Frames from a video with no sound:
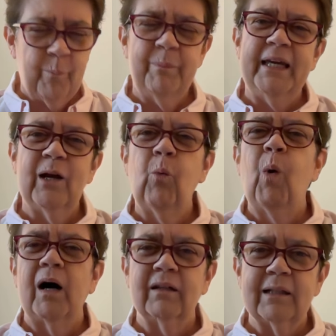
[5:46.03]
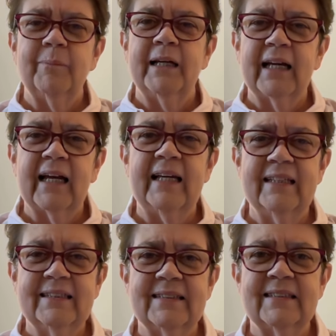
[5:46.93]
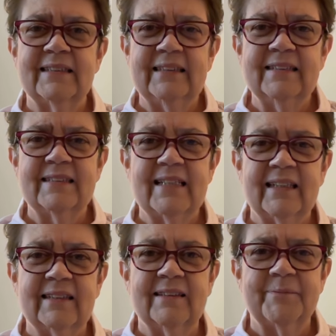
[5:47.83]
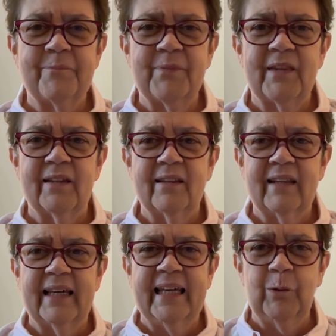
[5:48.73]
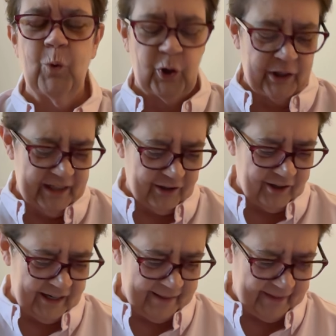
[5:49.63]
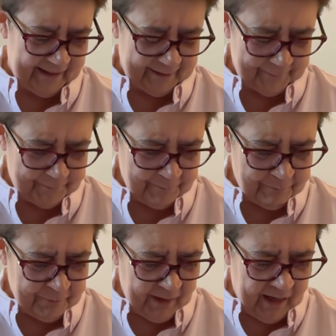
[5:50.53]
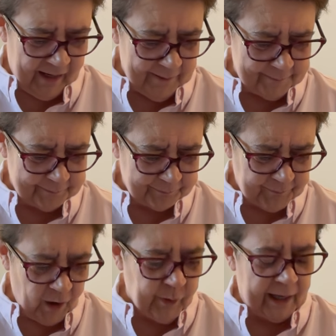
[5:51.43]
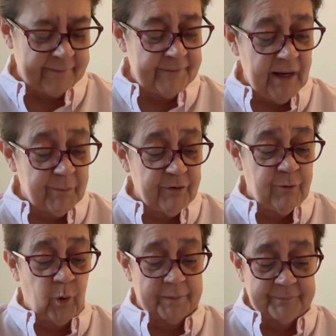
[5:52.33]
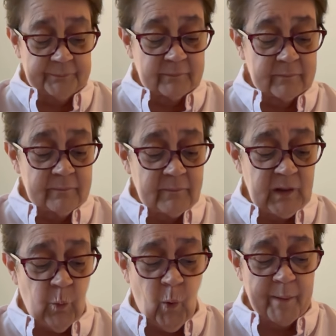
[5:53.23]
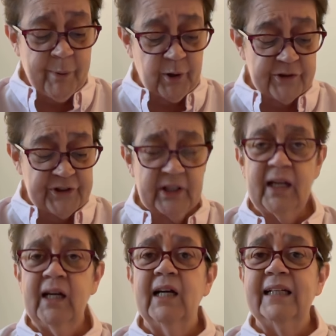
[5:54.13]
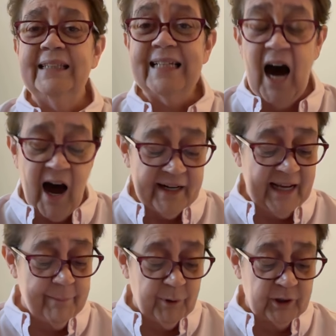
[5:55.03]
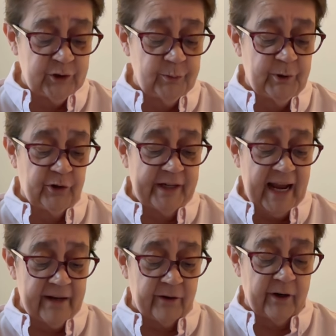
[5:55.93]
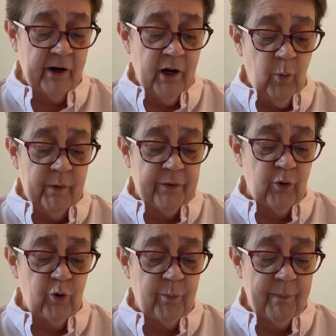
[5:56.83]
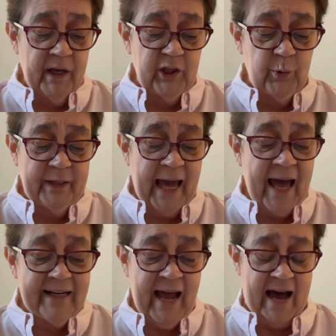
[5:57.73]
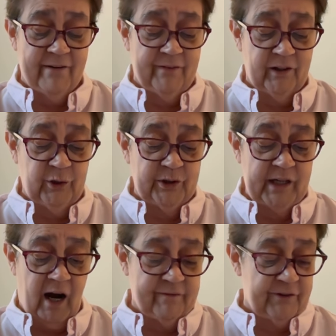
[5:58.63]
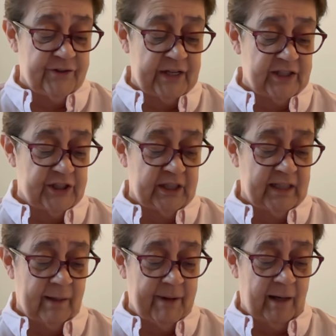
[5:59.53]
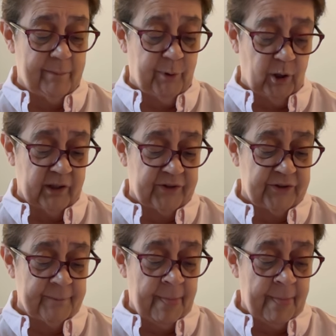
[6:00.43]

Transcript: Being welcoming is the key word here, I think. Okay, number four. One person, not a BookTube creator, with whom you can have a good conversation about books.